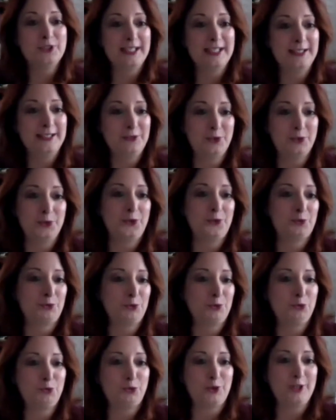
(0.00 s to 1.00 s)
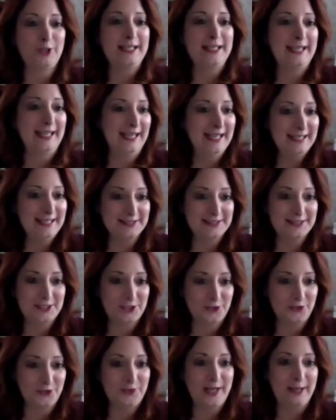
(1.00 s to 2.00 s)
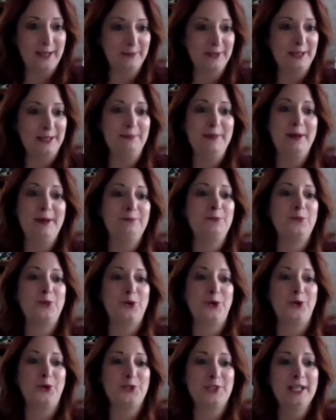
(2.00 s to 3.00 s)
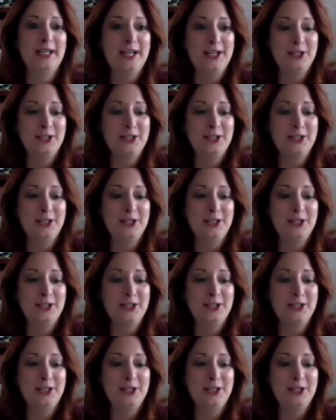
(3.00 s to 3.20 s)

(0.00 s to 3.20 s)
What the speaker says: even through free kits to family members,